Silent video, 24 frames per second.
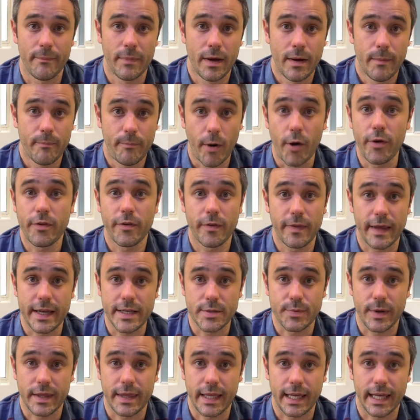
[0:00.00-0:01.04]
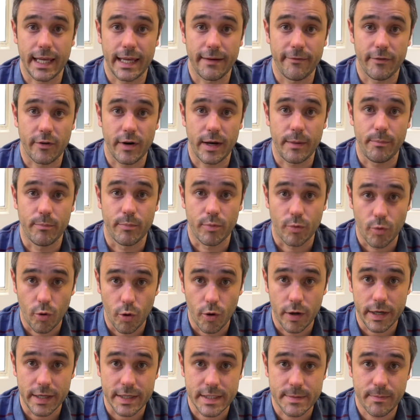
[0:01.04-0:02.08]
Both of these we think give very
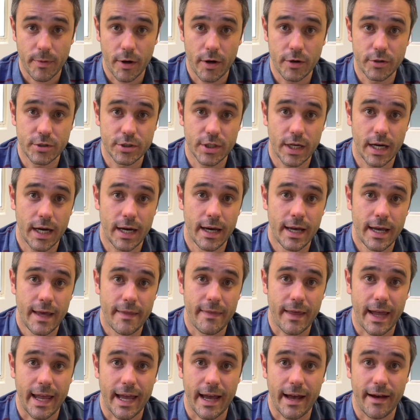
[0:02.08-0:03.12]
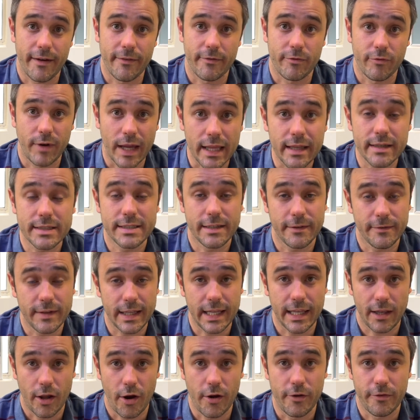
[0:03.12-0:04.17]
broad exposure. They have
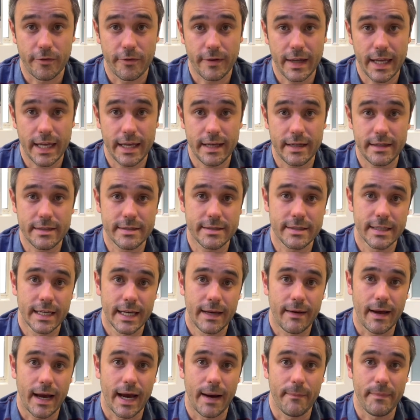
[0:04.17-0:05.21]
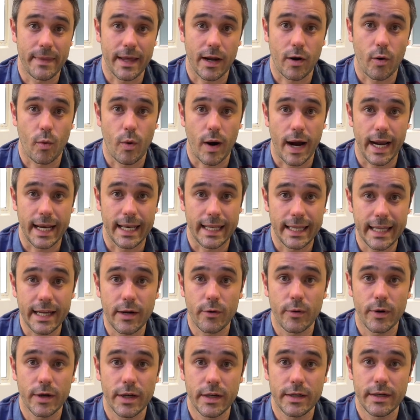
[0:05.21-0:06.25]
relatively low fees, they're quite
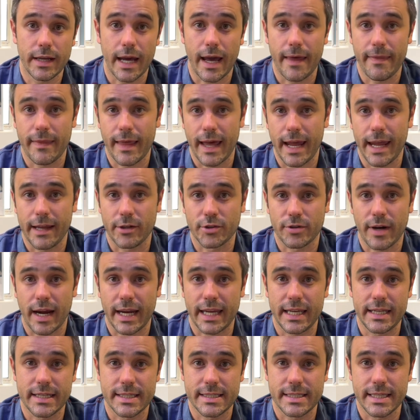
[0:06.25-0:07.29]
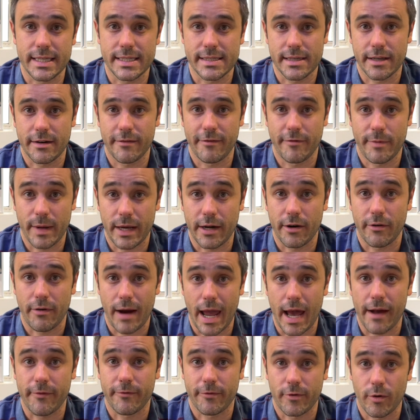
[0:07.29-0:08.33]
liquid, and they track indices that have been
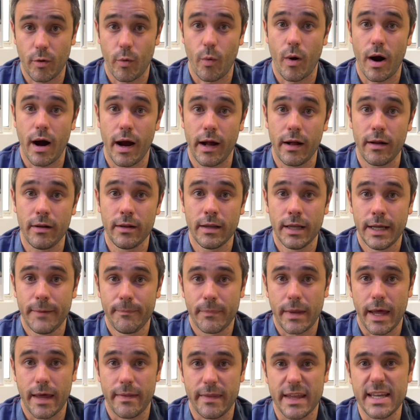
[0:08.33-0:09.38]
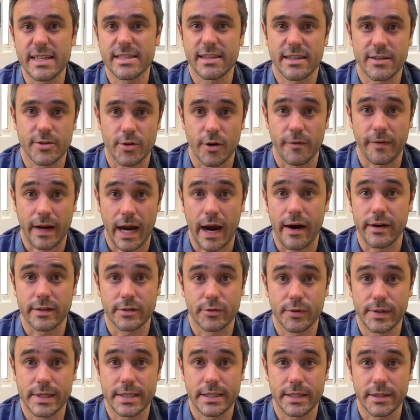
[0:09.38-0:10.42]
around for a while. And these are the sort of
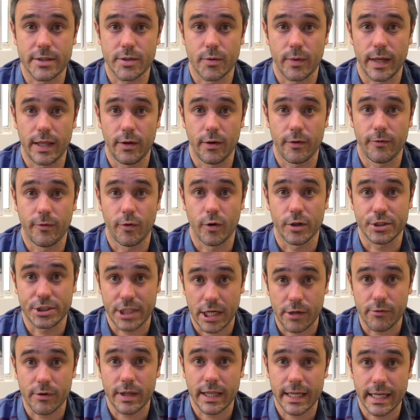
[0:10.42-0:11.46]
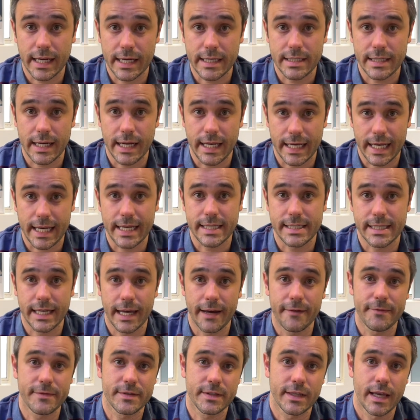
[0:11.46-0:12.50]
characteristics we look for generally in
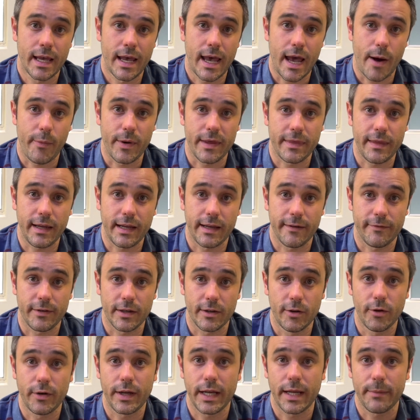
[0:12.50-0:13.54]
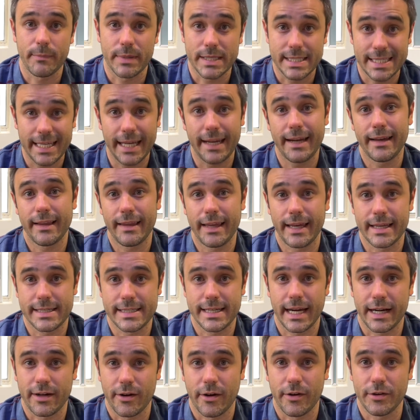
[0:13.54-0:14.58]
ETFs. And we think if you're looking particularly at
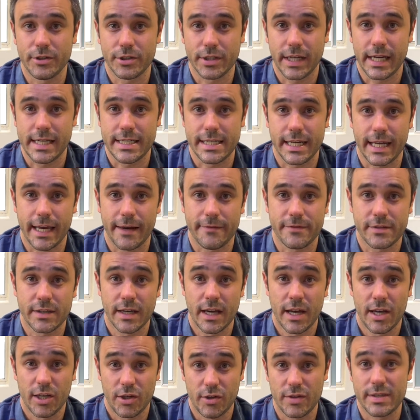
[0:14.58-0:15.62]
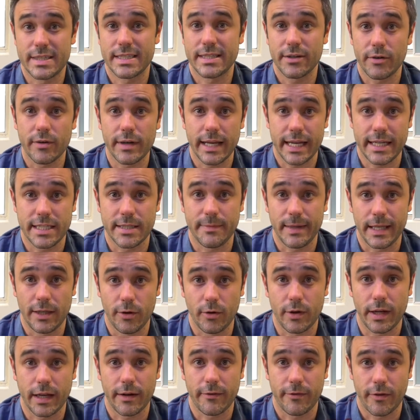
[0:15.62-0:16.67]
technology ETFs, you still need to be
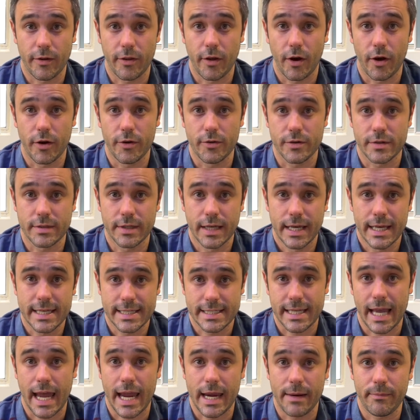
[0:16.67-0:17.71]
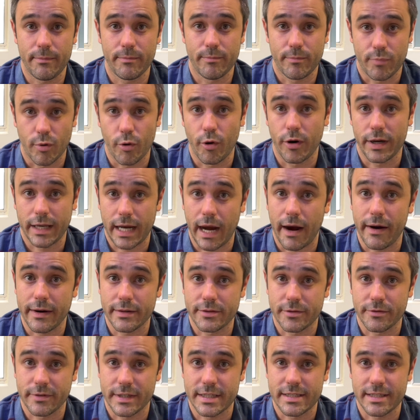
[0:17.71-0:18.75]
looking for those same broad
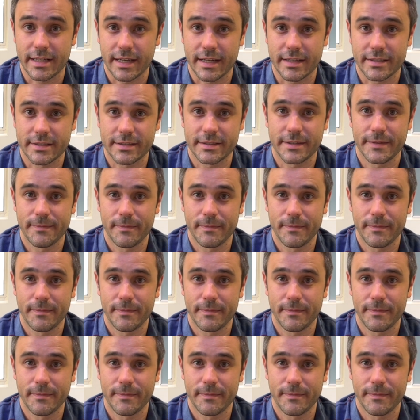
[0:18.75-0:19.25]
characteristics.